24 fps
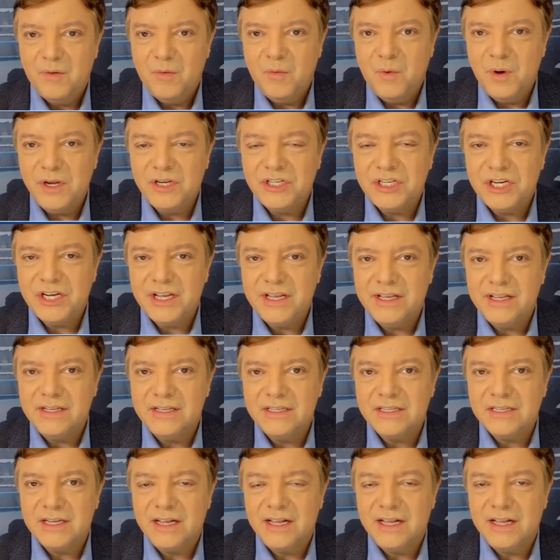which
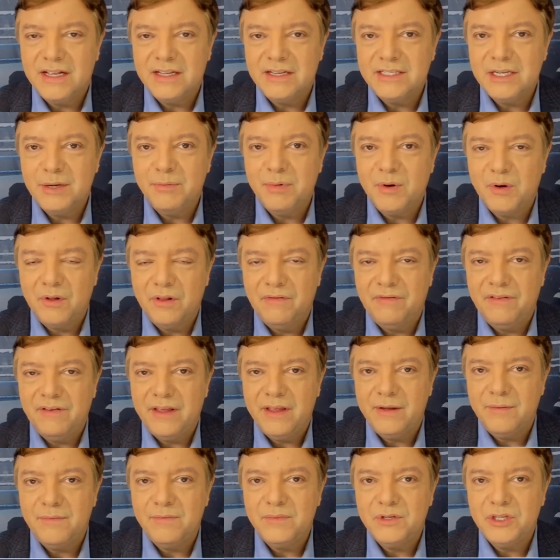is typical of
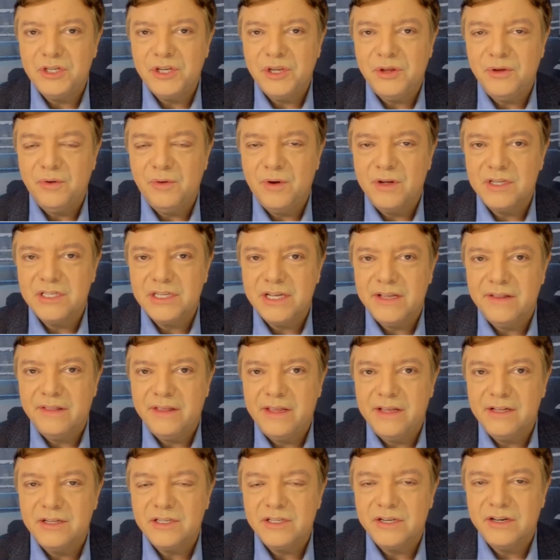him to say
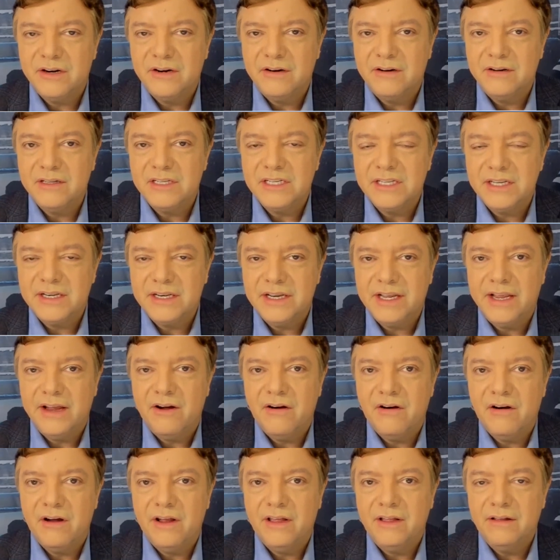things that are
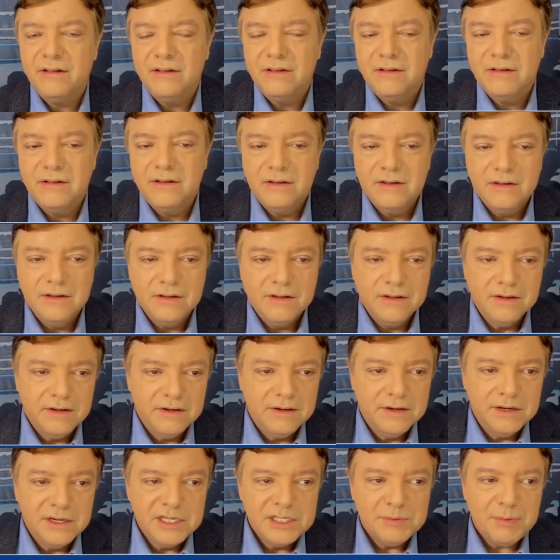incendiary.
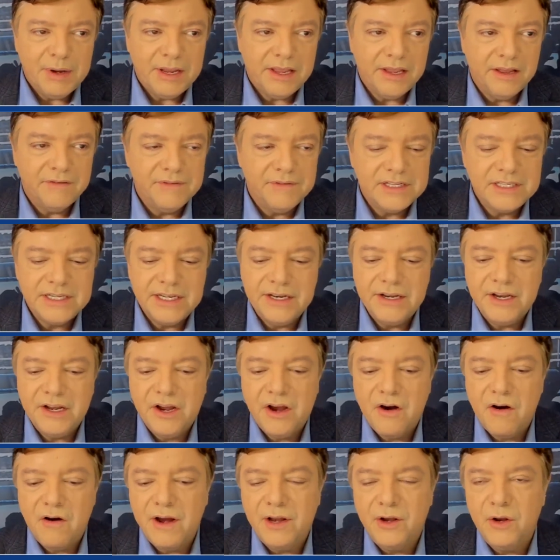Speaking of
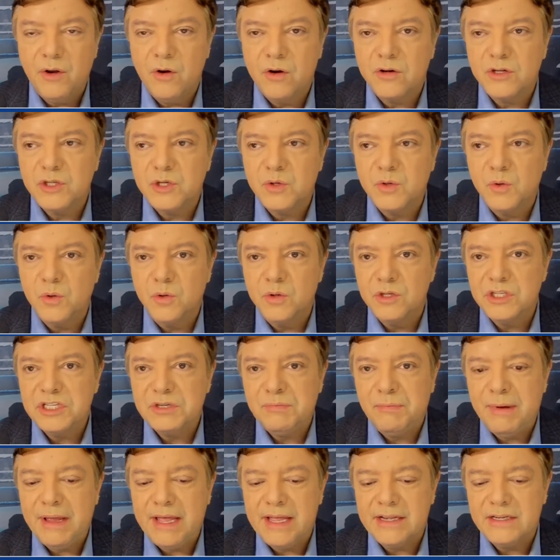incendiary, New York schools
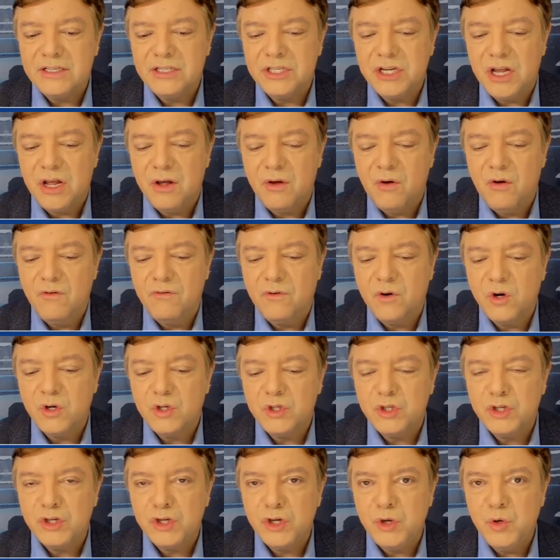spent over
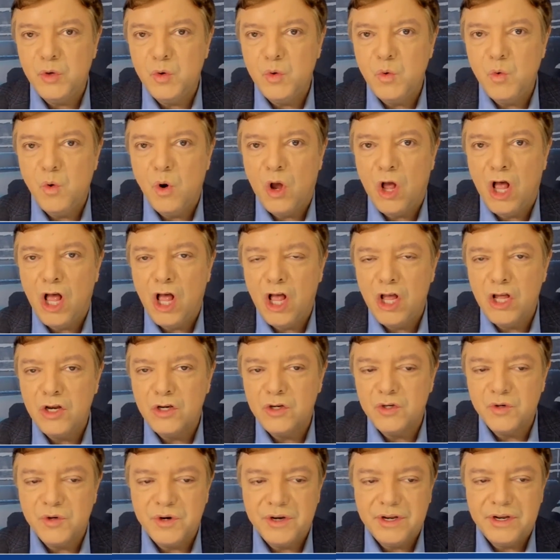
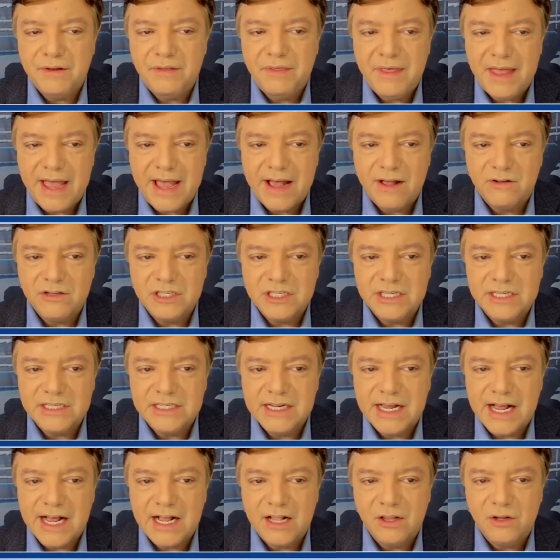
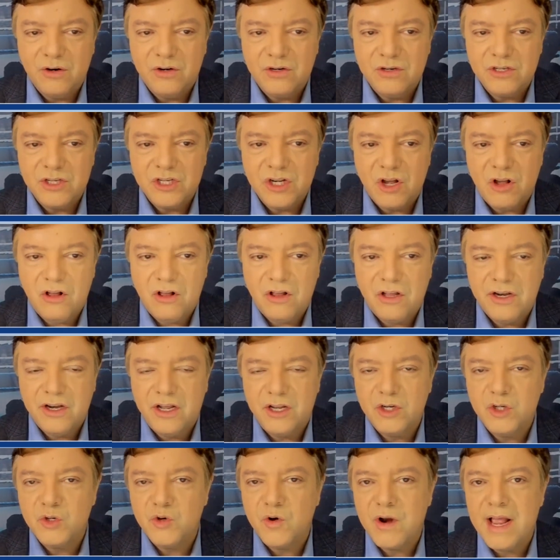$200,000
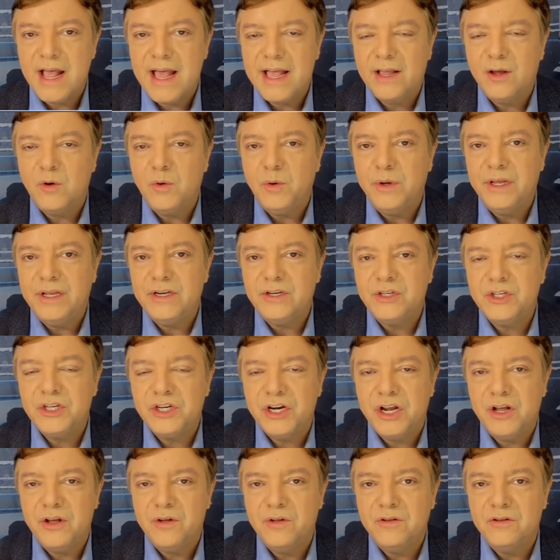on drag queen
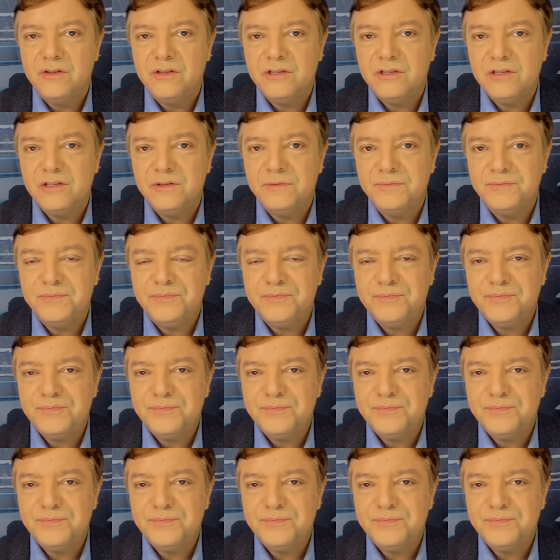shows.